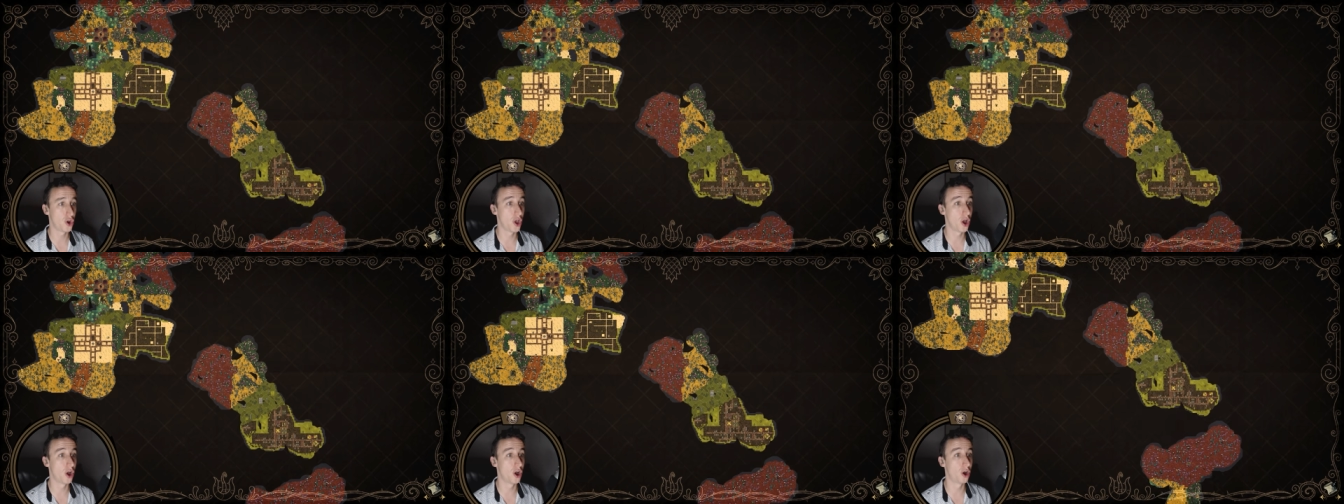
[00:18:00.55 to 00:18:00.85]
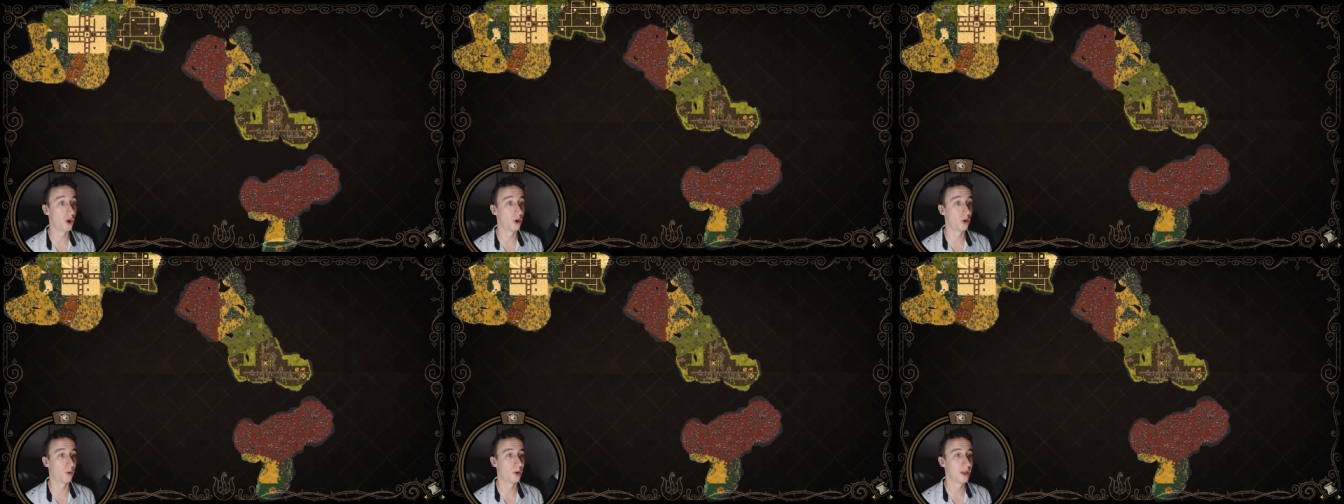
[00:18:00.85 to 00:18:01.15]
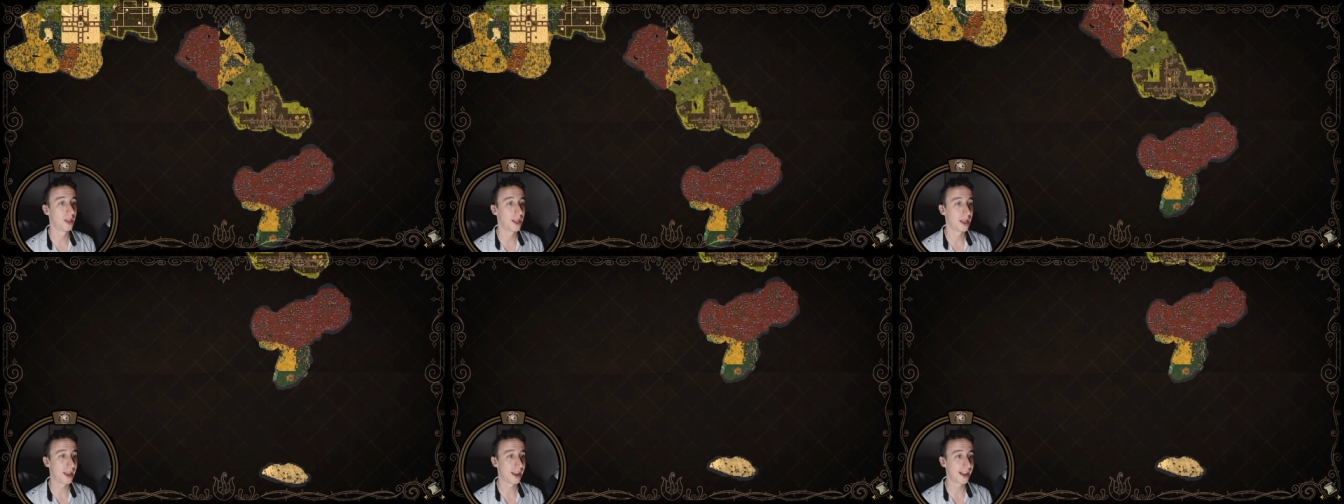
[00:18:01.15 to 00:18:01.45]

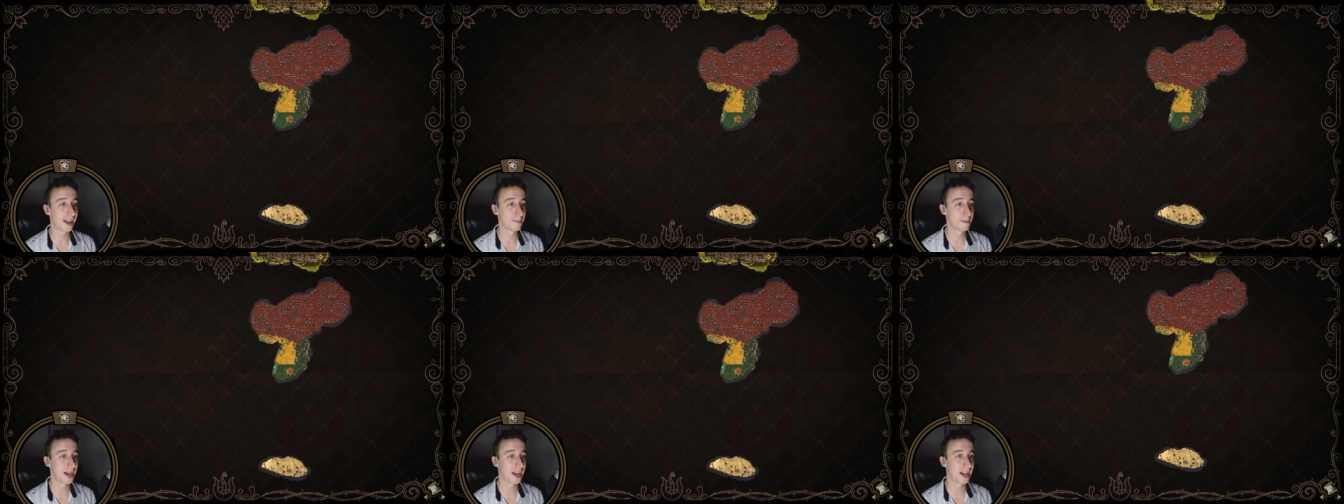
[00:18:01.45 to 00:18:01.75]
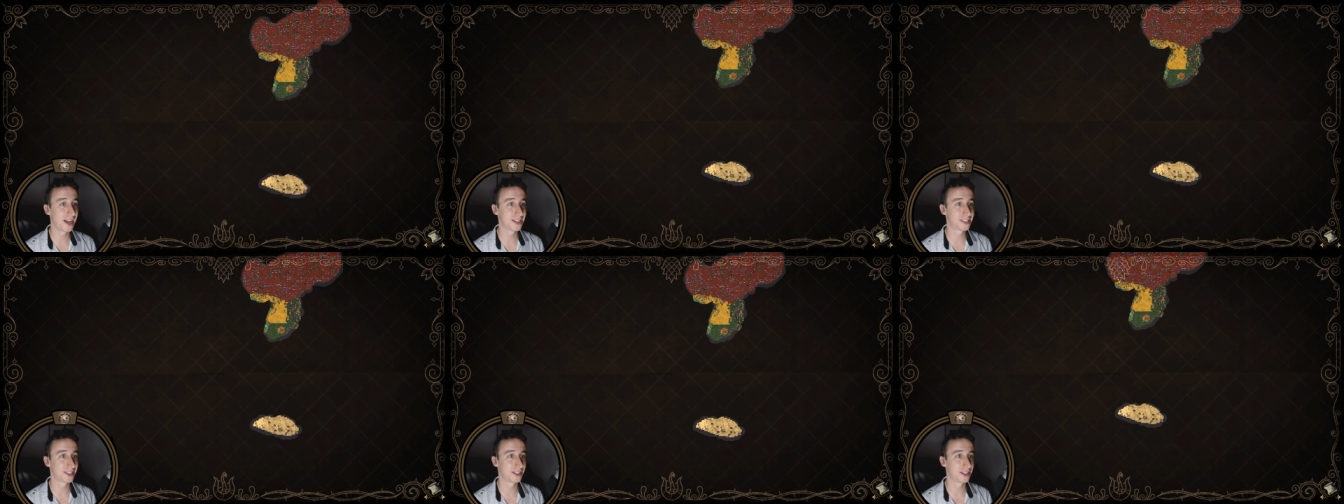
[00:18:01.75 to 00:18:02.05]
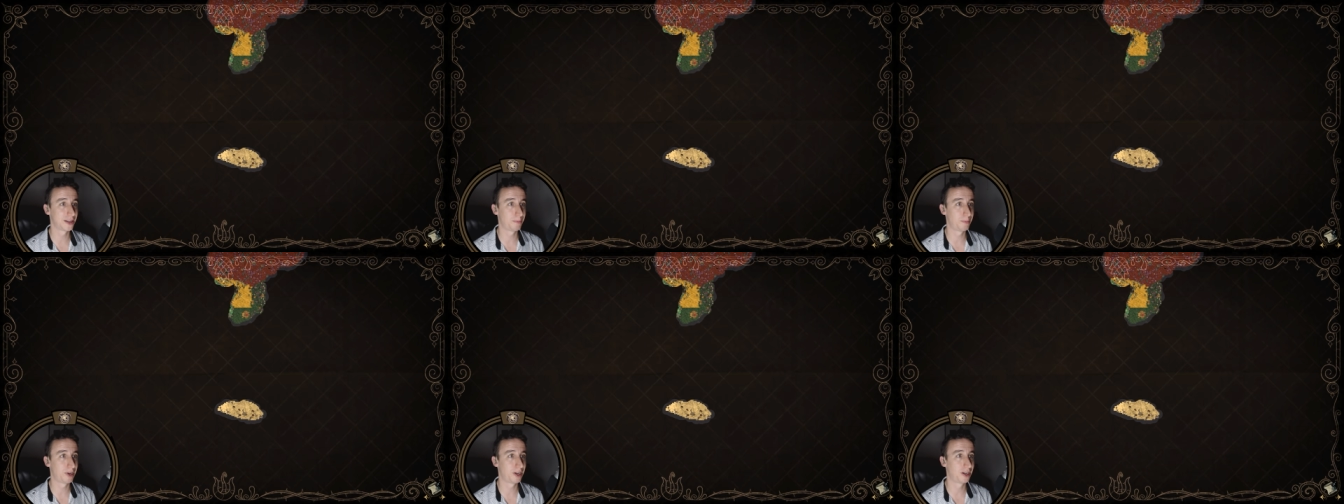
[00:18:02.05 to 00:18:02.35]
No, I got my eyes
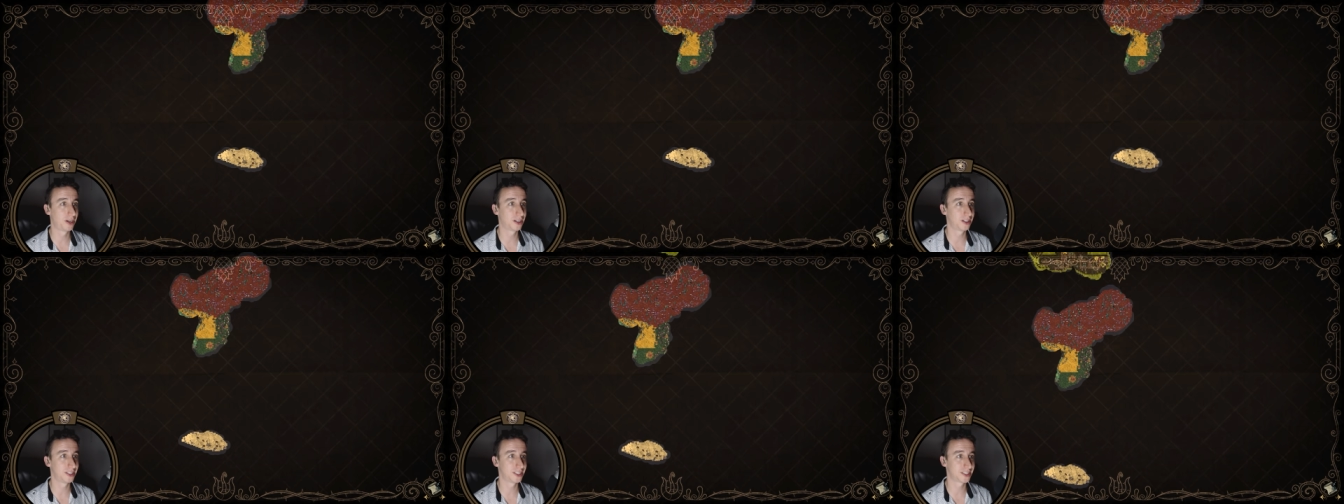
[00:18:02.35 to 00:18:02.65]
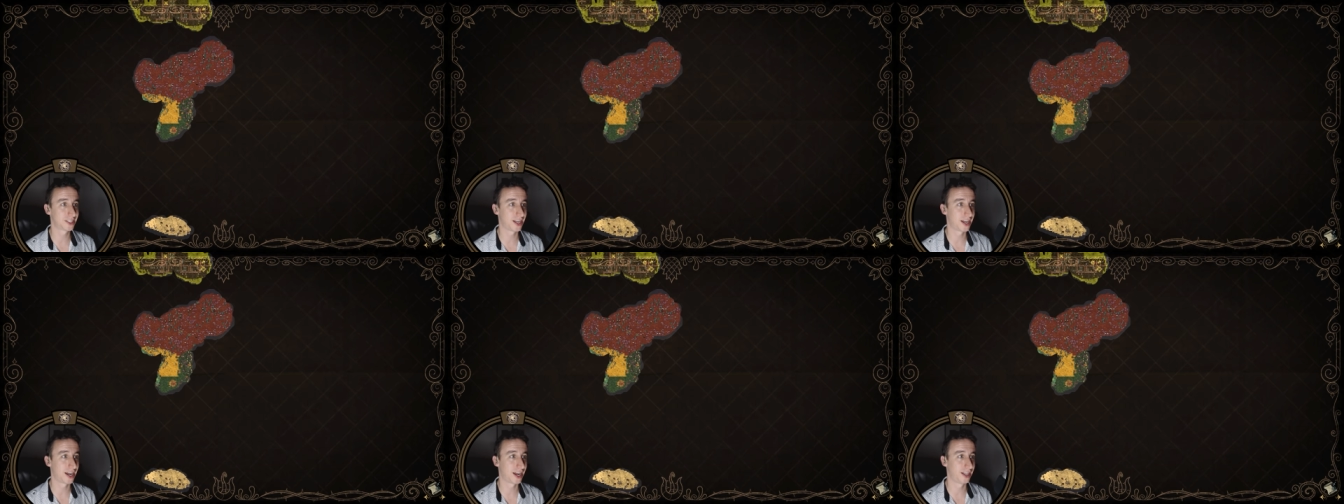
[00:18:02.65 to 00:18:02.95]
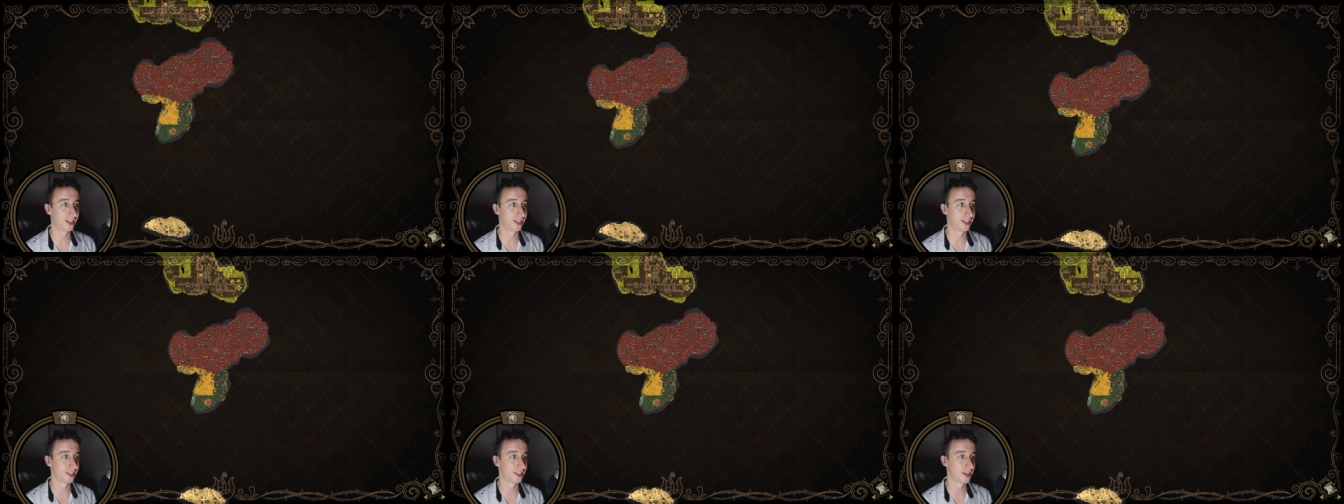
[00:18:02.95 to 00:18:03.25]
on the Pugalisk
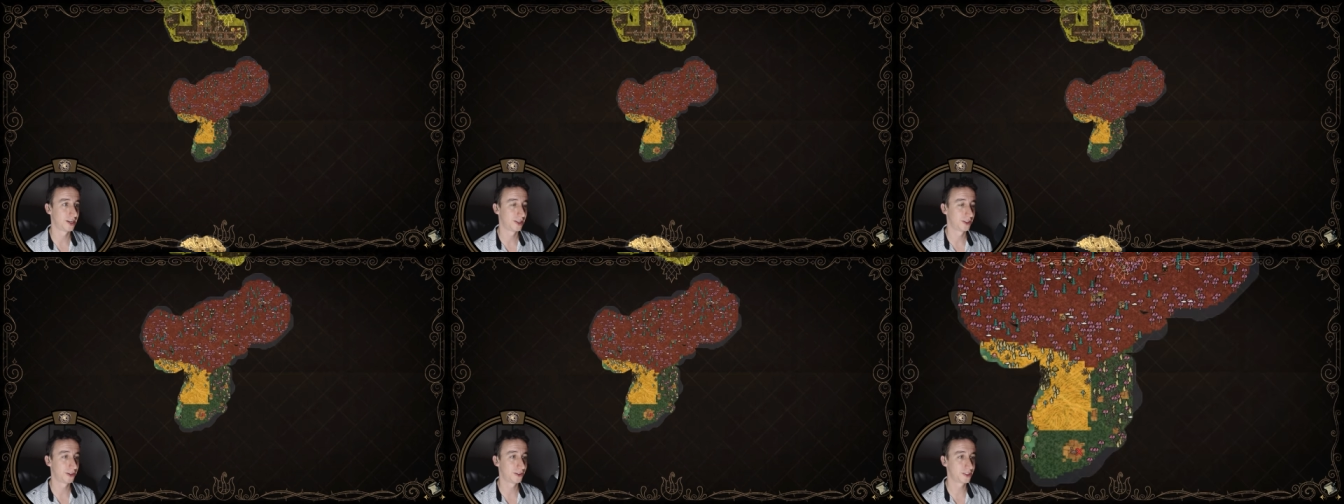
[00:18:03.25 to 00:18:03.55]
Island.